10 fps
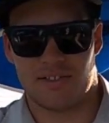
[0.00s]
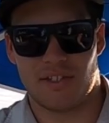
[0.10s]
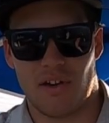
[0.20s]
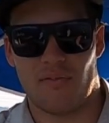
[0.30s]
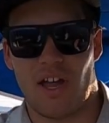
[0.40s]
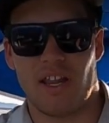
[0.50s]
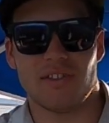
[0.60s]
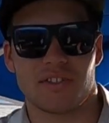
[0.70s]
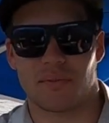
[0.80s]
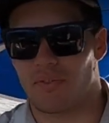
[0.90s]
So fun. He
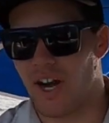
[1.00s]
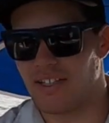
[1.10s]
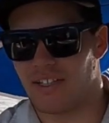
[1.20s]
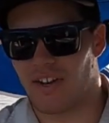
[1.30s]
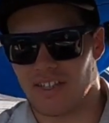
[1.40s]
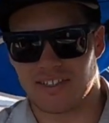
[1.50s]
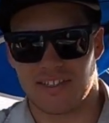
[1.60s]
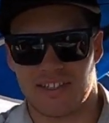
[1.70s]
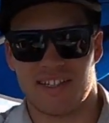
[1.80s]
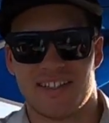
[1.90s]
took some crazy runs.